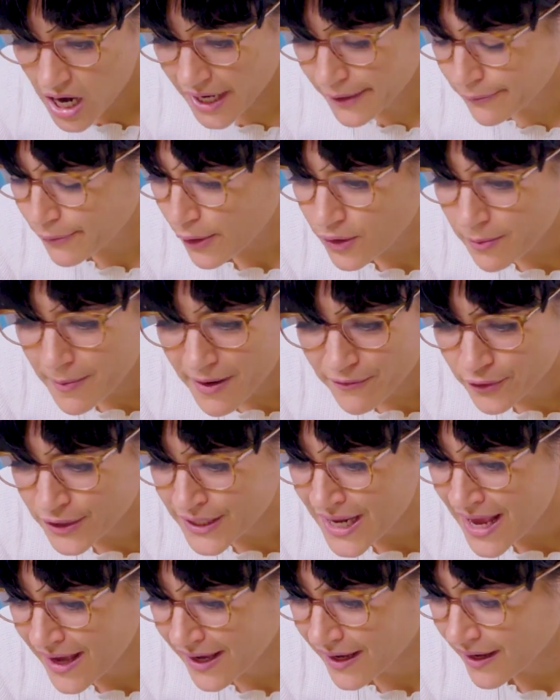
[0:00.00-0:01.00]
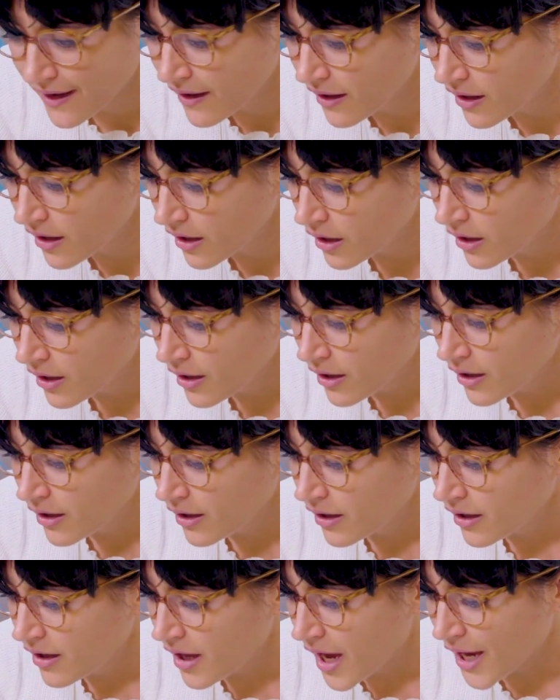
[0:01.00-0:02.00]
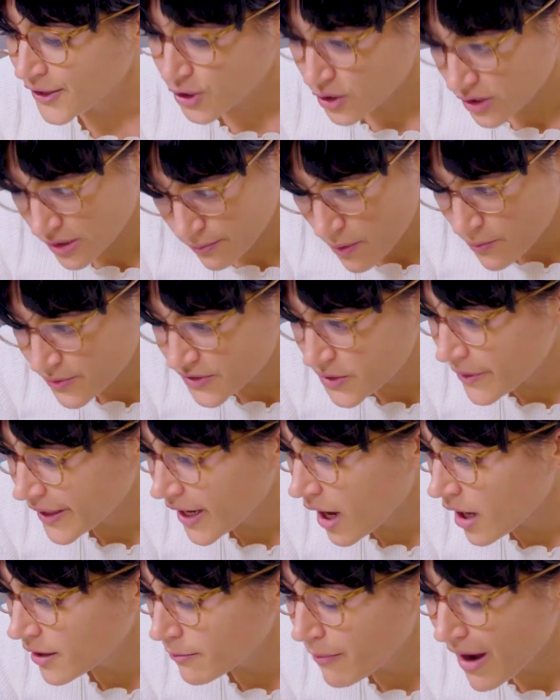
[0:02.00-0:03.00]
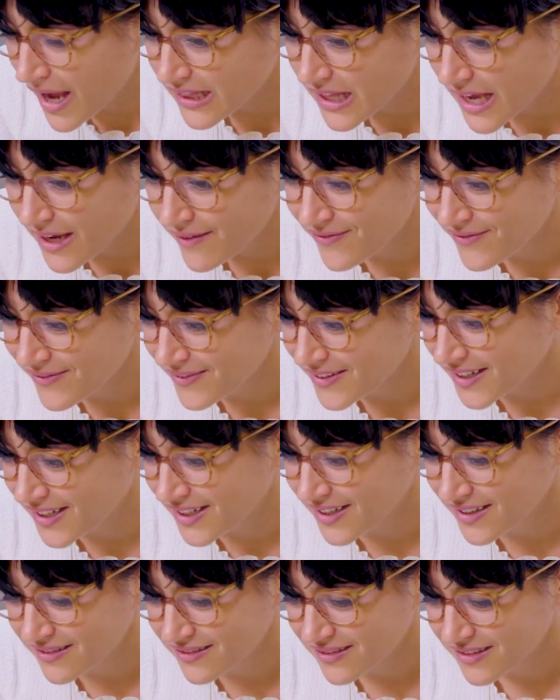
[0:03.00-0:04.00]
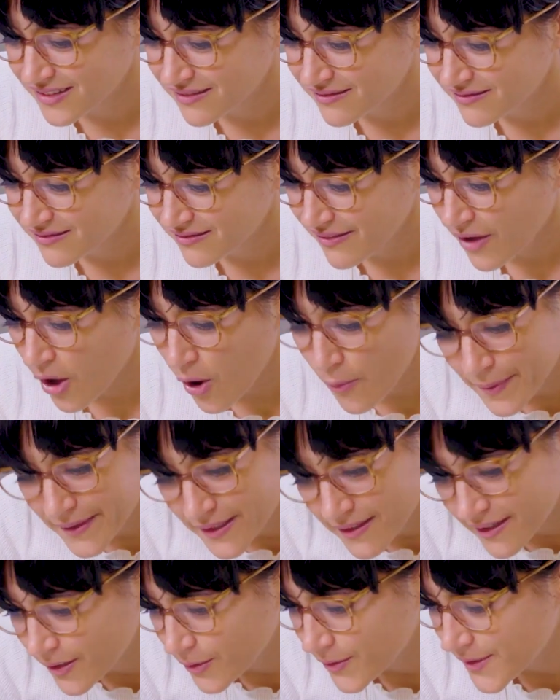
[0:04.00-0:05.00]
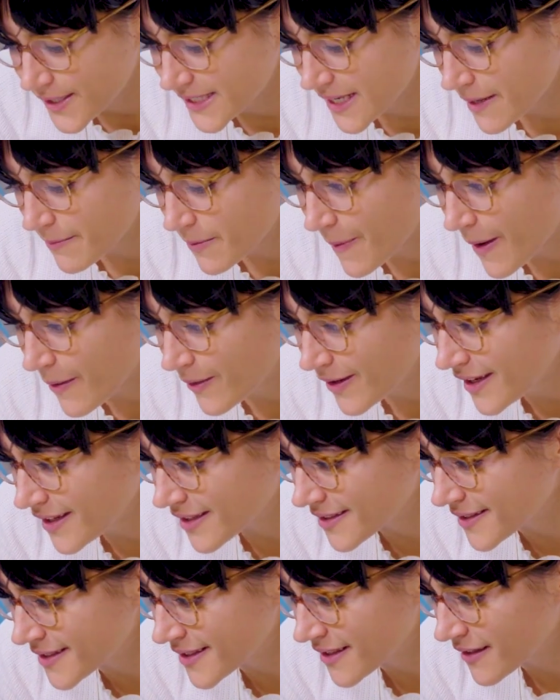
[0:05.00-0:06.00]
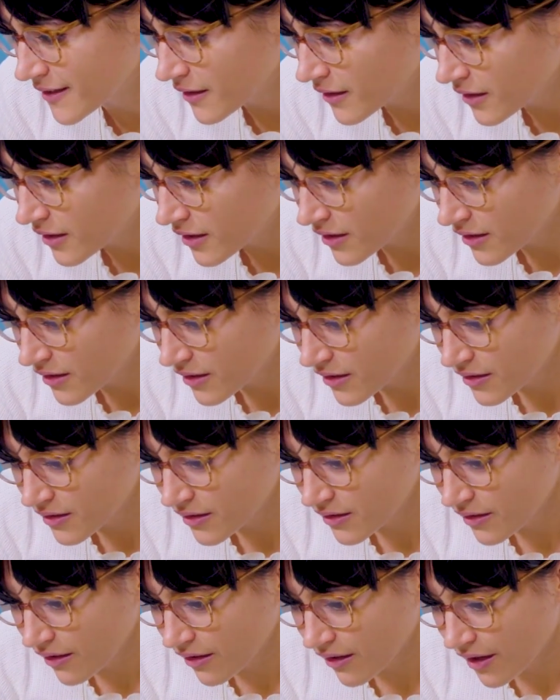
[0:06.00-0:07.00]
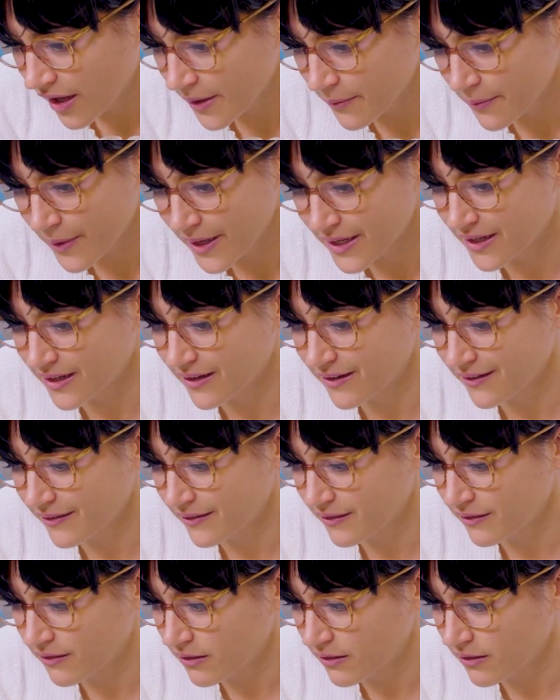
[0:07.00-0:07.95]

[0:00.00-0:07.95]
I wrote him every day. I told him what was going on in my life, hoping to hear the same about his. I waited.